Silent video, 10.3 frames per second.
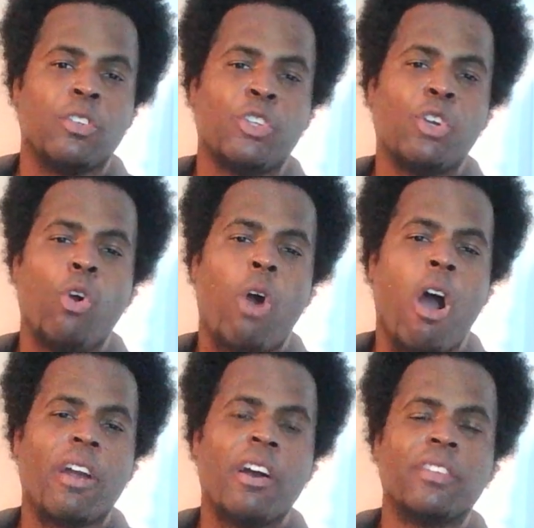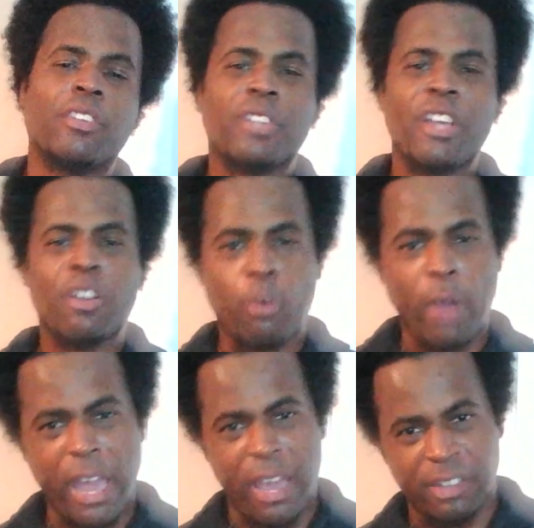You are under their
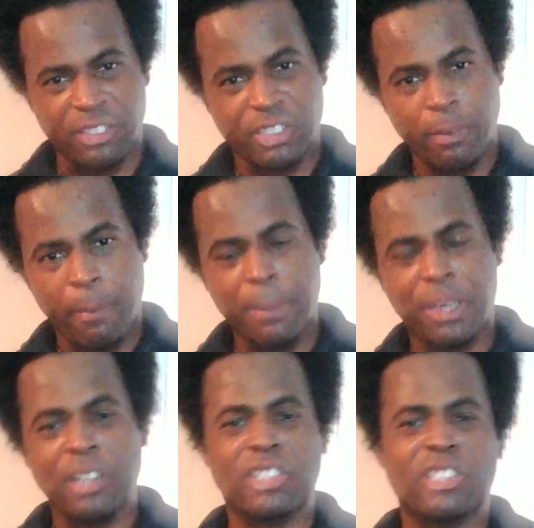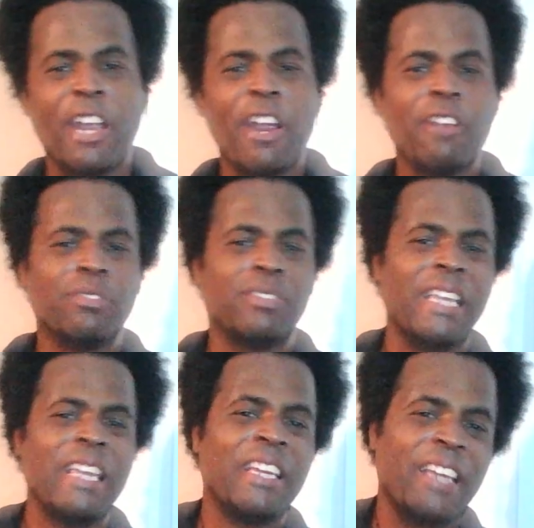grasp because their
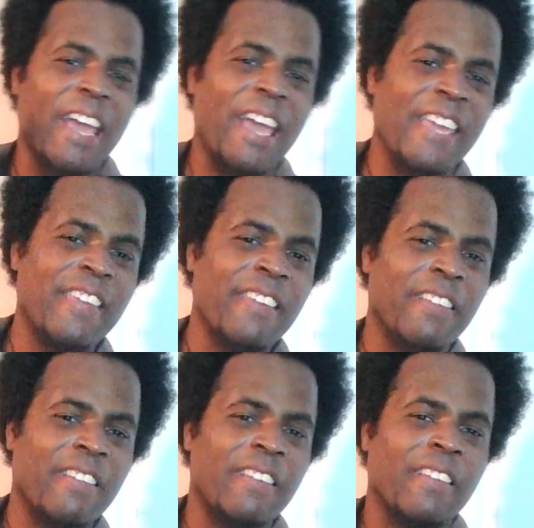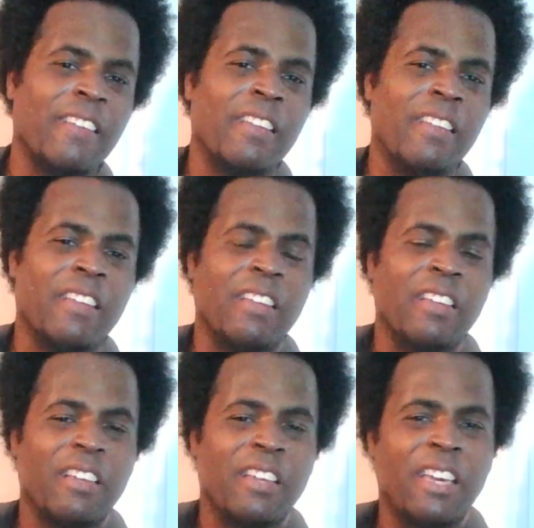DNA
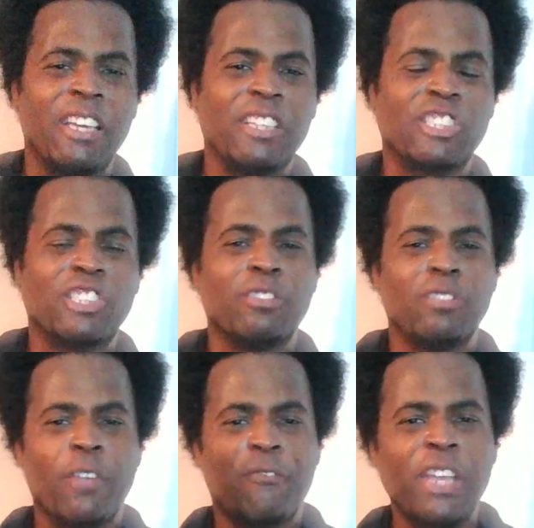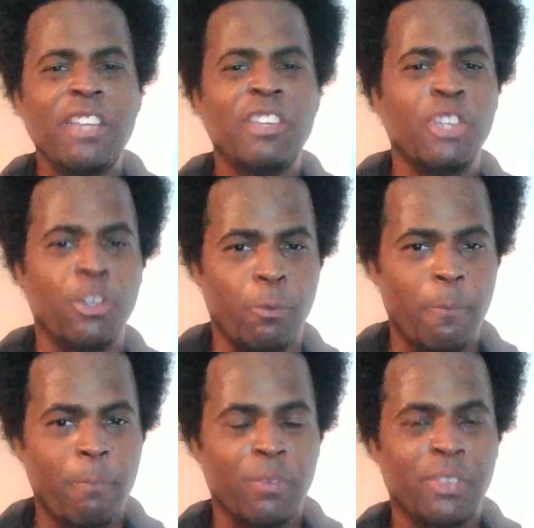is defeating
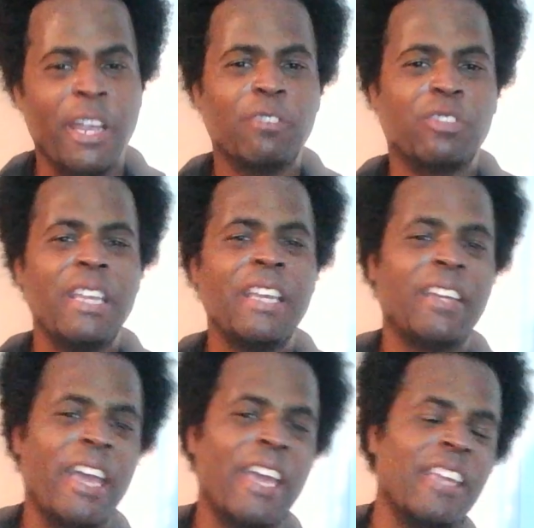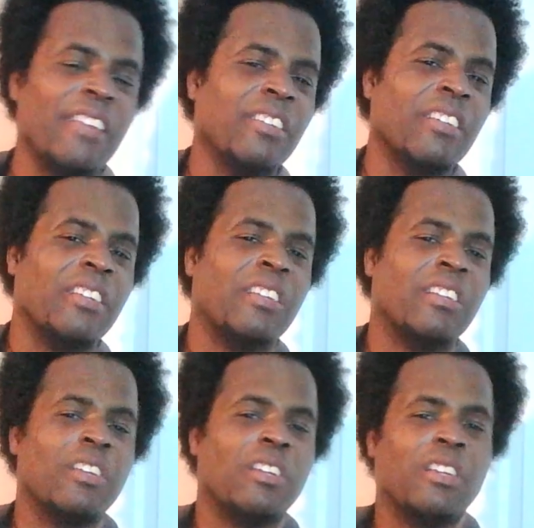you. Their DNA
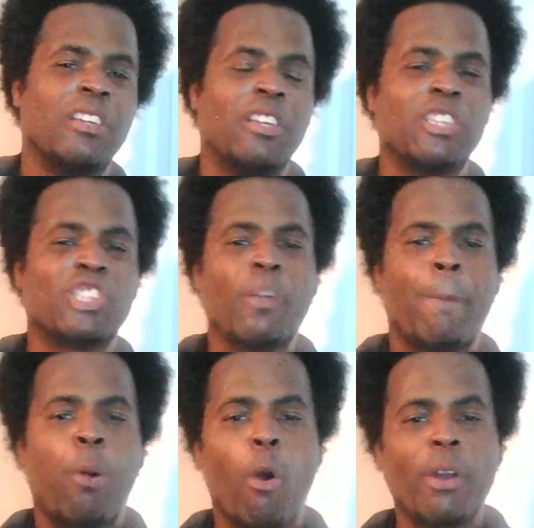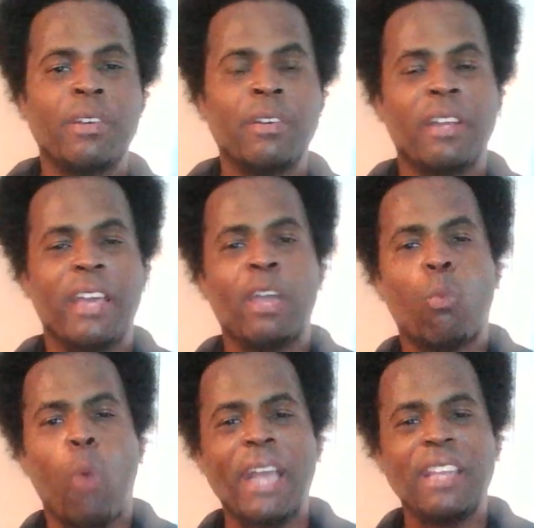is supporting a
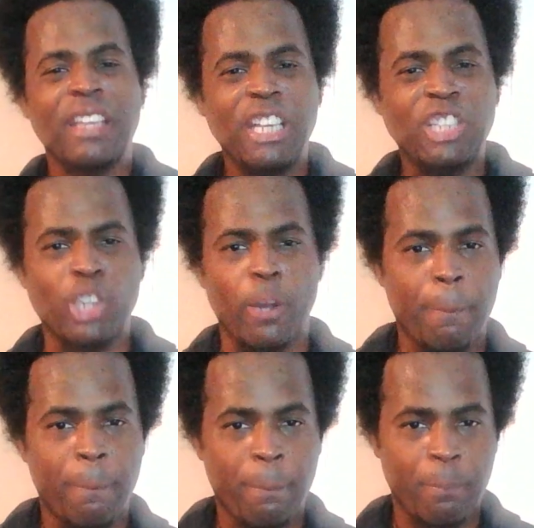white Egypt.